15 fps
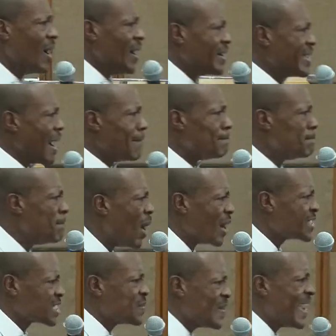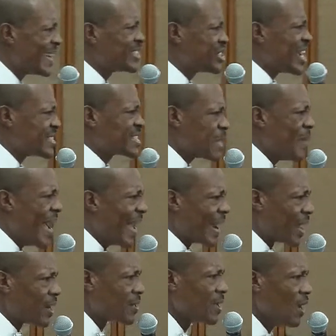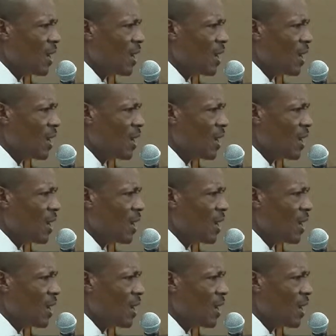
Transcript: there must be a Jezebel.